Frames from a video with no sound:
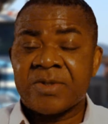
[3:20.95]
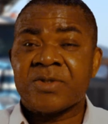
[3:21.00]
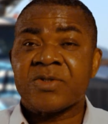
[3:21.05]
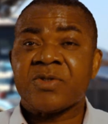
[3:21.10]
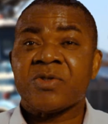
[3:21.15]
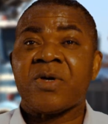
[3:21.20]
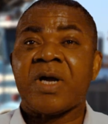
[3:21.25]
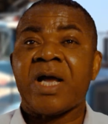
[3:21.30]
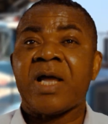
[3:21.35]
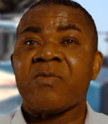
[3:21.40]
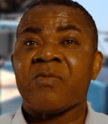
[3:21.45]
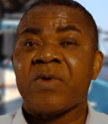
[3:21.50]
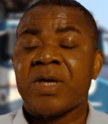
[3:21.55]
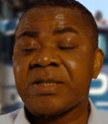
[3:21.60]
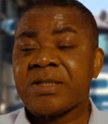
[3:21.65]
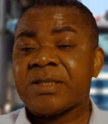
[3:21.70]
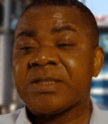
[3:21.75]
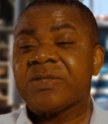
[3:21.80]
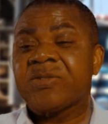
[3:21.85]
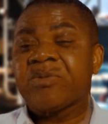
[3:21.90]
So I
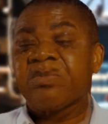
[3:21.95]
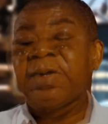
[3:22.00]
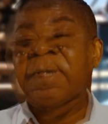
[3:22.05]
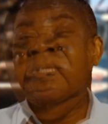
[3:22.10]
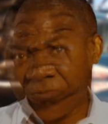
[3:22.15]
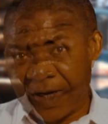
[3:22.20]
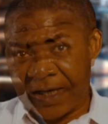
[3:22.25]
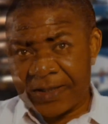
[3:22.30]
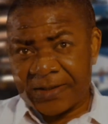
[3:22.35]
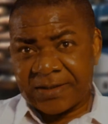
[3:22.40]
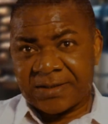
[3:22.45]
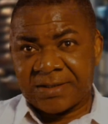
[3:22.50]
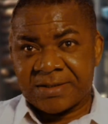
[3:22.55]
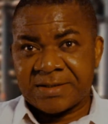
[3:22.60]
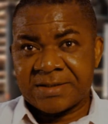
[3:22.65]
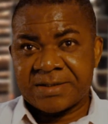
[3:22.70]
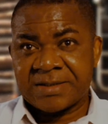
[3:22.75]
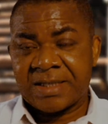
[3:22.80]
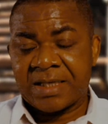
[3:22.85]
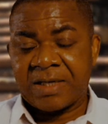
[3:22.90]
went into partnerships.
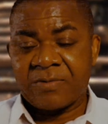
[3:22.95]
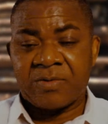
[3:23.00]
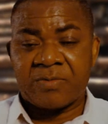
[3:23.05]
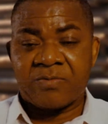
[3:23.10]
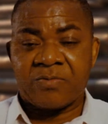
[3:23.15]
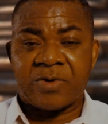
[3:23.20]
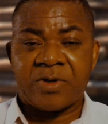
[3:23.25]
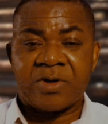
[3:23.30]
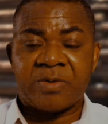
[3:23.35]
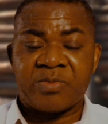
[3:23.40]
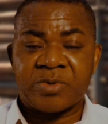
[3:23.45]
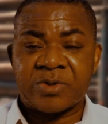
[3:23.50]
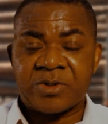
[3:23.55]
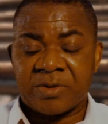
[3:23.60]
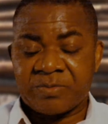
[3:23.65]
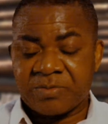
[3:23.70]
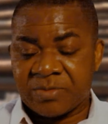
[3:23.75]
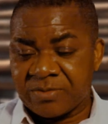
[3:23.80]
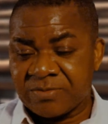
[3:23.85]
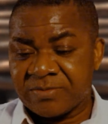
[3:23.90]
We all put
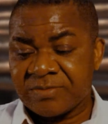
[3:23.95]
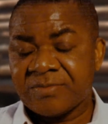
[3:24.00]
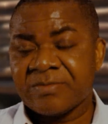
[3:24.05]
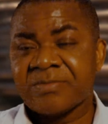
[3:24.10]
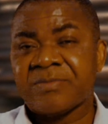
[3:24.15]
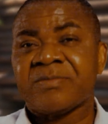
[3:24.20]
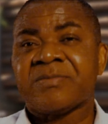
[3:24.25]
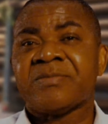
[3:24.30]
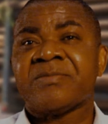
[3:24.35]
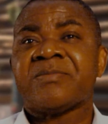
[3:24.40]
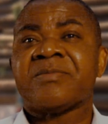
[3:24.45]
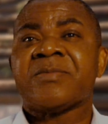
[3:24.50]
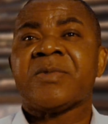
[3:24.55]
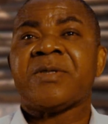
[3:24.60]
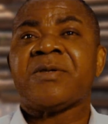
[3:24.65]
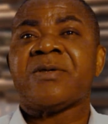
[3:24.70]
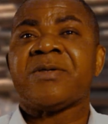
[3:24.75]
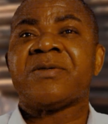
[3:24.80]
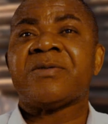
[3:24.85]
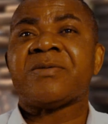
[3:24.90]
up,
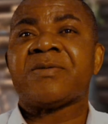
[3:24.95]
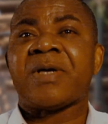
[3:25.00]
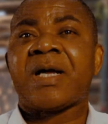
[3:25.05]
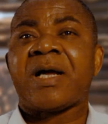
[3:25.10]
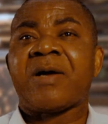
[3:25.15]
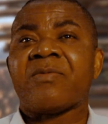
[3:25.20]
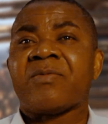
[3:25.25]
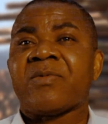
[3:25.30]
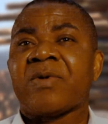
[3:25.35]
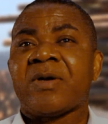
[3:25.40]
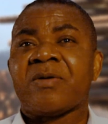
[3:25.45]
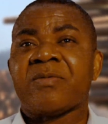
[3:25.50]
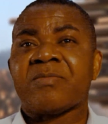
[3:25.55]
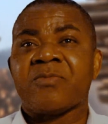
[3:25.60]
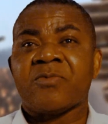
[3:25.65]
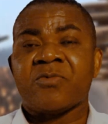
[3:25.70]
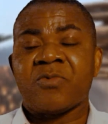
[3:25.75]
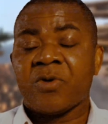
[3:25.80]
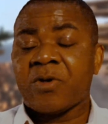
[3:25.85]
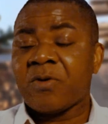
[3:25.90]
you know,
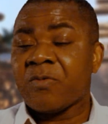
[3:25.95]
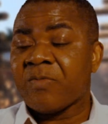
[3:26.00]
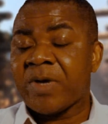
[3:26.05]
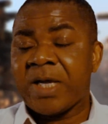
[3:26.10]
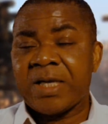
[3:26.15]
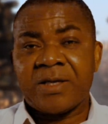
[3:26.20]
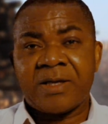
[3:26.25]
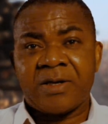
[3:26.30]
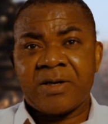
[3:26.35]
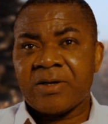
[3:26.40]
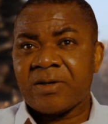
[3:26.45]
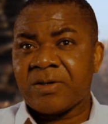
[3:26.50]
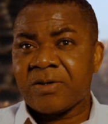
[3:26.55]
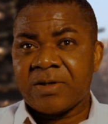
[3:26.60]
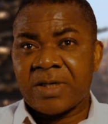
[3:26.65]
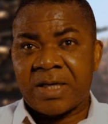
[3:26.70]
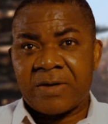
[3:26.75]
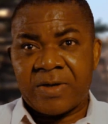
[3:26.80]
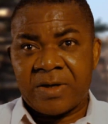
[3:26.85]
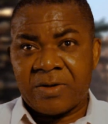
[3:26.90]
we all made
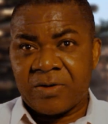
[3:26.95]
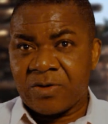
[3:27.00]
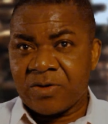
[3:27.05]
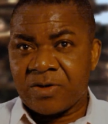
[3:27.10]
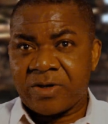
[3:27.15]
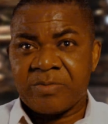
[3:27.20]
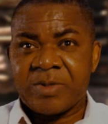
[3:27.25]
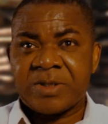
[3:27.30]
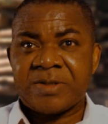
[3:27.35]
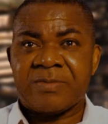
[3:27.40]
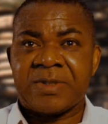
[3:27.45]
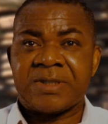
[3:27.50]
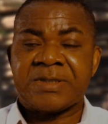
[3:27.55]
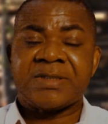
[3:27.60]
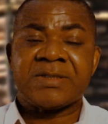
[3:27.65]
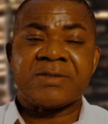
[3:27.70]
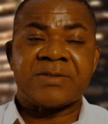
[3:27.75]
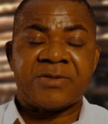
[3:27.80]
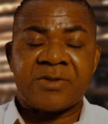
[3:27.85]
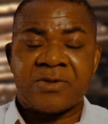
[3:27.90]
all our own
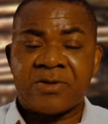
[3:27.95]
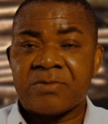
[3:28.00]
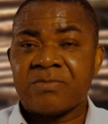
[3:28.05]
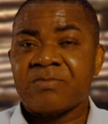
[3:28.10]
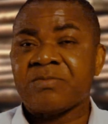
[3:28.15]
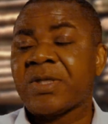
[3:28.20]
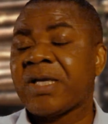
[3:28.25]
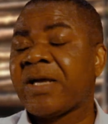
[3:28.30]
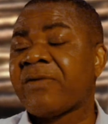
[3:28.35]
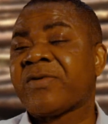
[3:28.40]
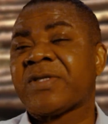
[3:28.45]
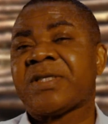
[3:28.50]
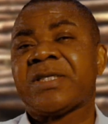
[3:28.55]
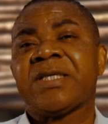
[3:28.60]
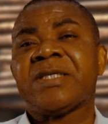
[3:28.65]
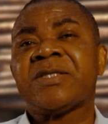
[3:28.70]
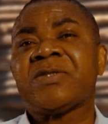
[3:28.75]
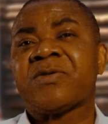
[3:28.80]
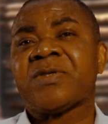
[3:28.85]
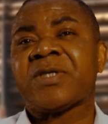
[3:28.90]
commitments, threw everything
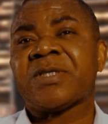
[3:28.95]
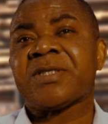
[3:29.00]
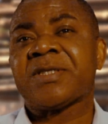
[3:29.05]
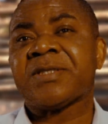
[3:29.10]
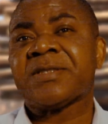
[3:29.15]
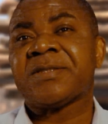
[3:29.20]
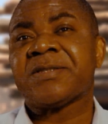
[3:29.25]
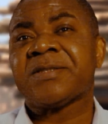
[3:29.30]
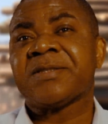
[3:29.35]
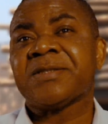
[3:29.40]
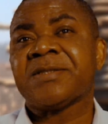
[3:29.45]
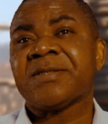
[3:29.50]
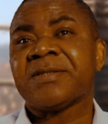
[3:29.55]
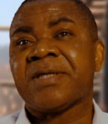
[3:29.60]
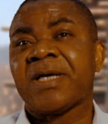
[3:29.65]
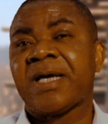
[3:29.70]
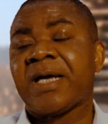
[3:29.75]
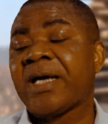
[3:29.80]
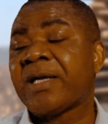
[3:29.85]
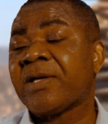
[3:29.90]
into it,
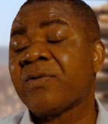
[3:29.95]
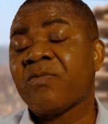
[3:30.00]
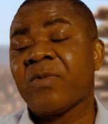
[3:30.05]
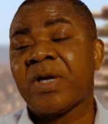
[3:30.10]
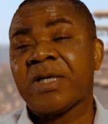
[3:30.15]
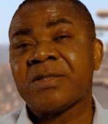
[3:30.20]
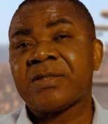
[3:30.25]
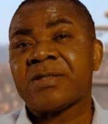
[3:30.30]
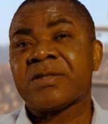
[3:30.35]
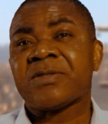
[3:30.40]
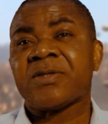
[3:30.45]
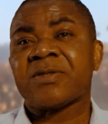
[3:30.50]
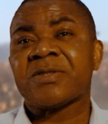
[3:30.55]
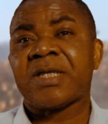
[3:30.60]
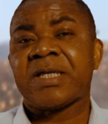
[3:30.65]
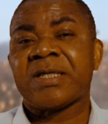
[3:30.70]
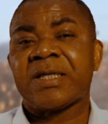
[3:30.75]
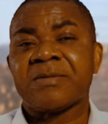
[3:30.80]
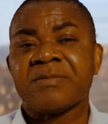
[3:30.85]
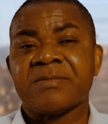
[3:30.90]
and went to
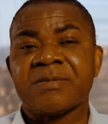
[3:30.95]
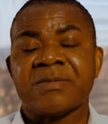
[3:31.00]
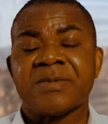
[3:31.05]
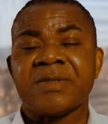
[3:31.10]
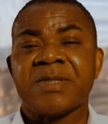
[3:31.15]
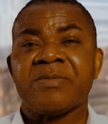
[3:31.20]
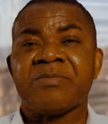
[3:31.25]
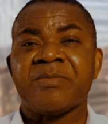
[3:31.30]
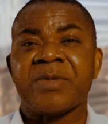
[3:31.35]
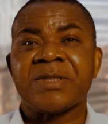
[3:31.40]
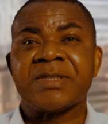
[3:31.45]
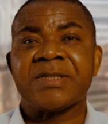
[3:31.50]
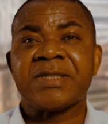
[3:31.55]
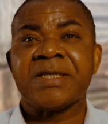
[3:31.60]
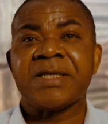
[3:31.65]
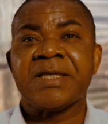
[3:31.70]
that Timbers.